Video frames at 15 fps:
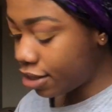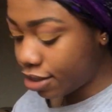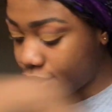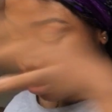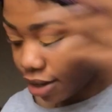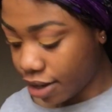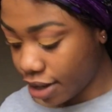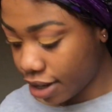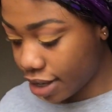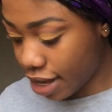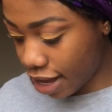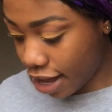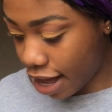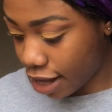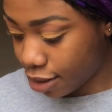So
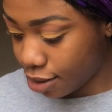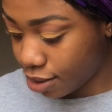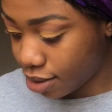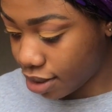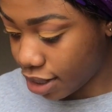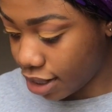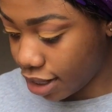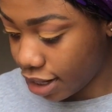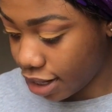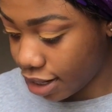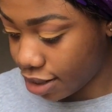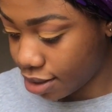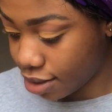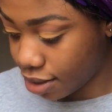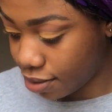yeah, I do study here,
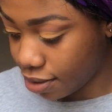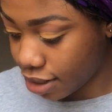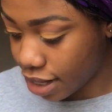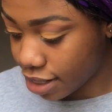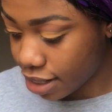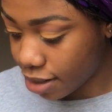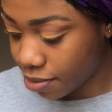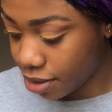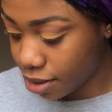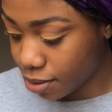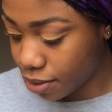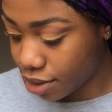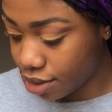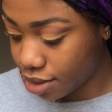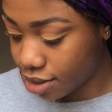so if you guys have any
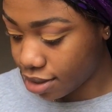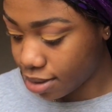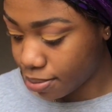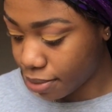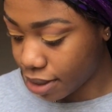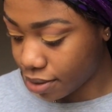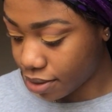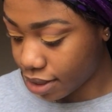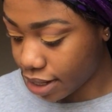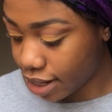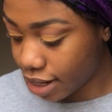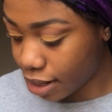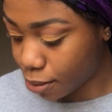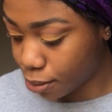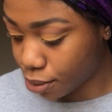questions about
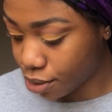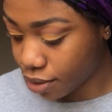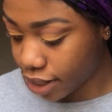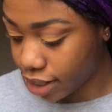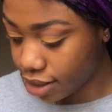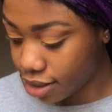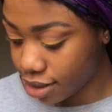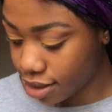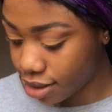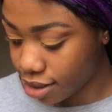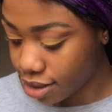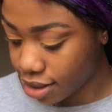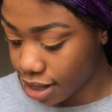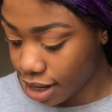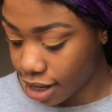that, I will try to
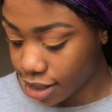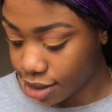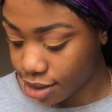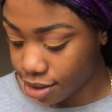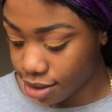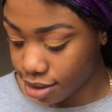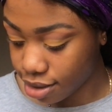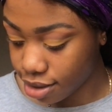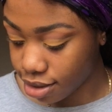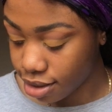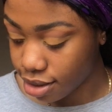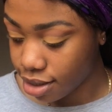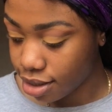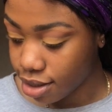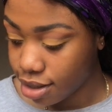answer.
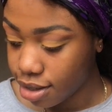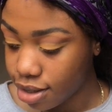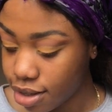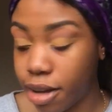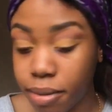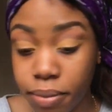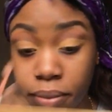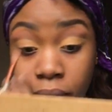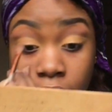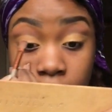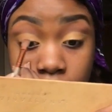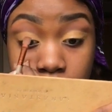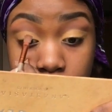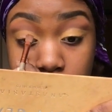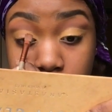
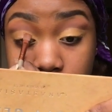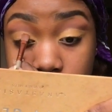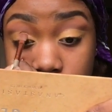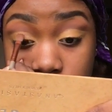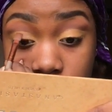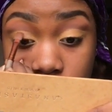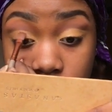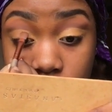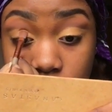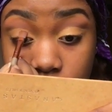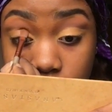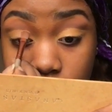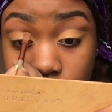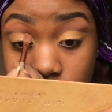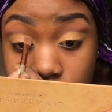Medicine
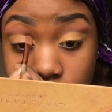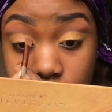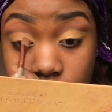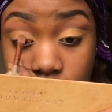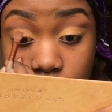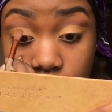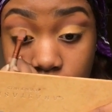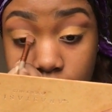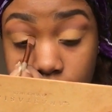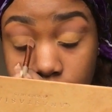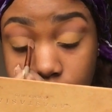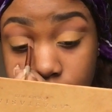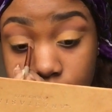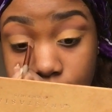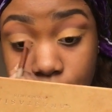
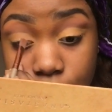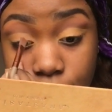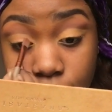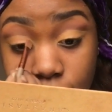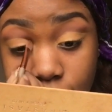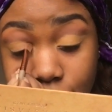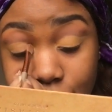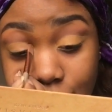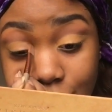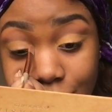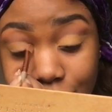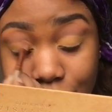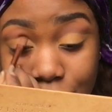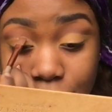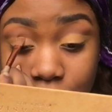is not
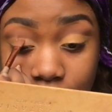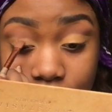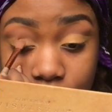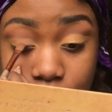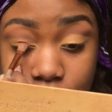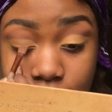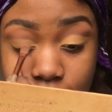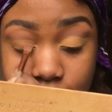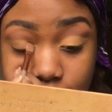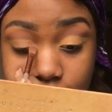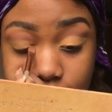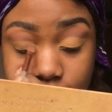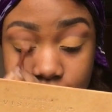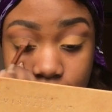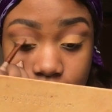what everyone
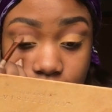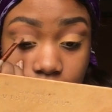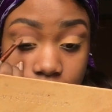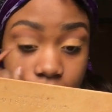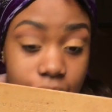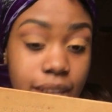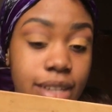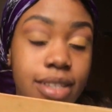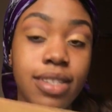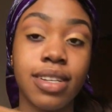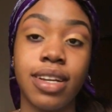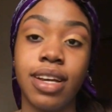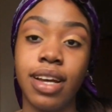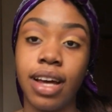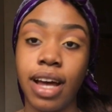says it is,
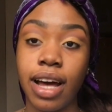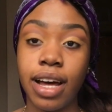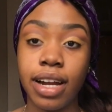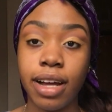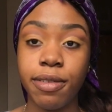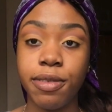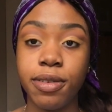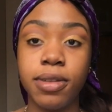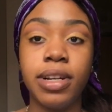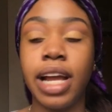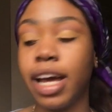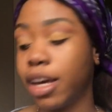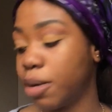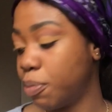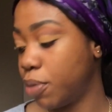and I feel
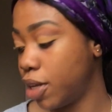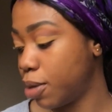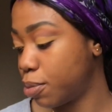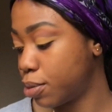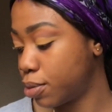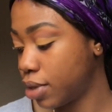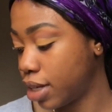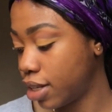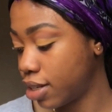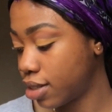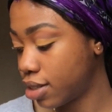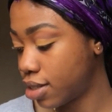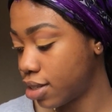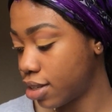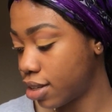like people
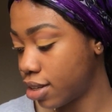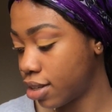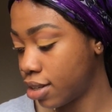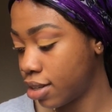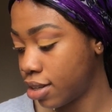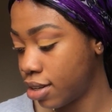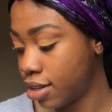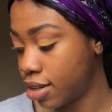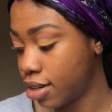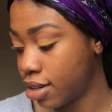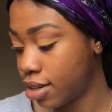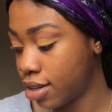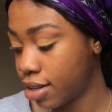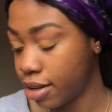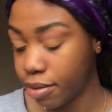need to
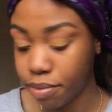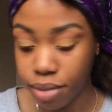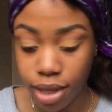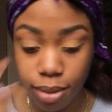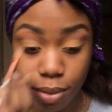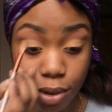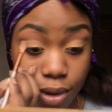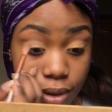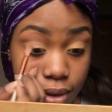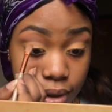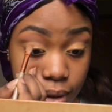be more